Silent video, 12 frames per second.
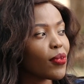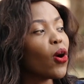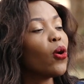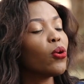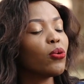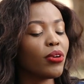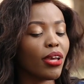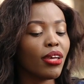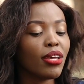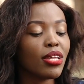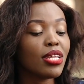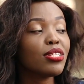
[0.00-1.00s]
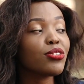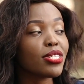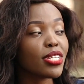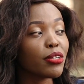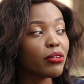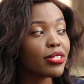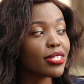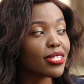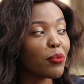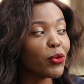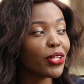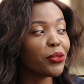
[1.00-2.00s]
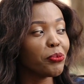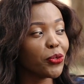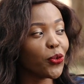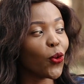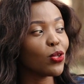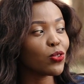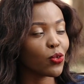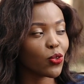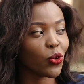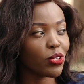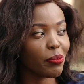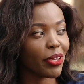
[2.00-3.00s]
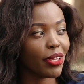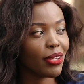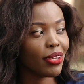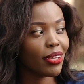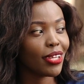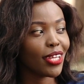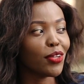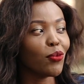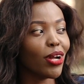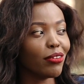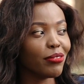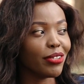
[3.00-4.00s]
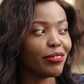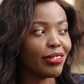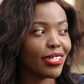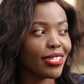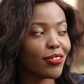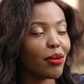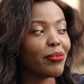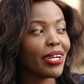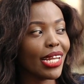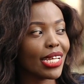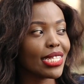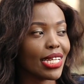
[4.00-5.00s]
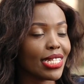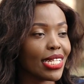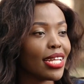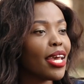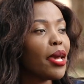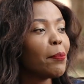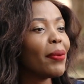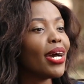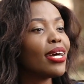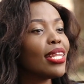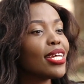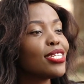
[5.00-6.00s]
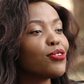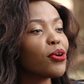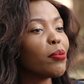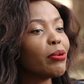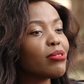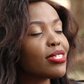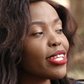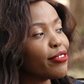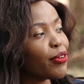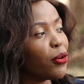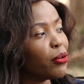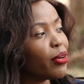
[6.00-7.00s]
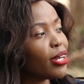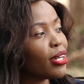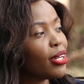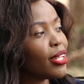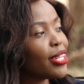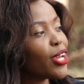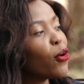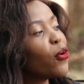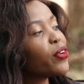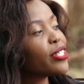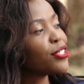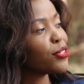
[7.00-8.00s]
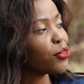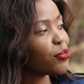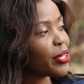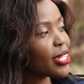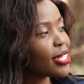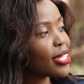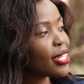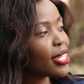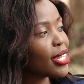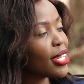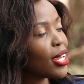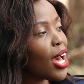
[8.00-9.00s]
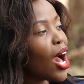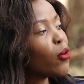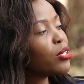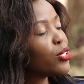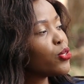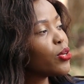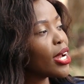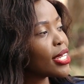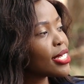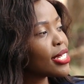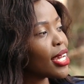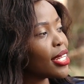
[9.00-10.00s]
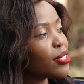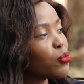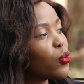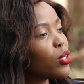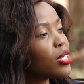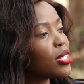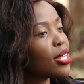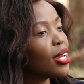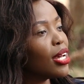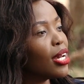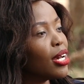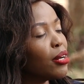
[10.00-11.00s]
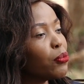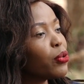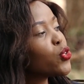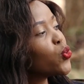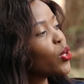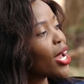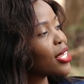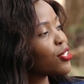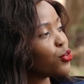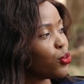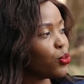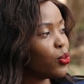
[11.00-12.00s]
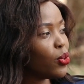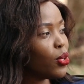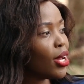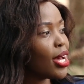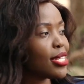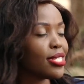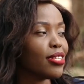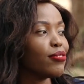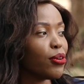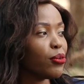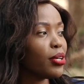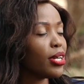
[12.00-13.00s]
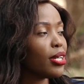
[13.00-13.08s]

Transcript: Oh, okay. Interesting, because Samuel Kimbuku also taught me in one of the units. So I'm really excited. But let's talk about silver oak, the origin of it. How did you guys start? What do you guys do at silver oak?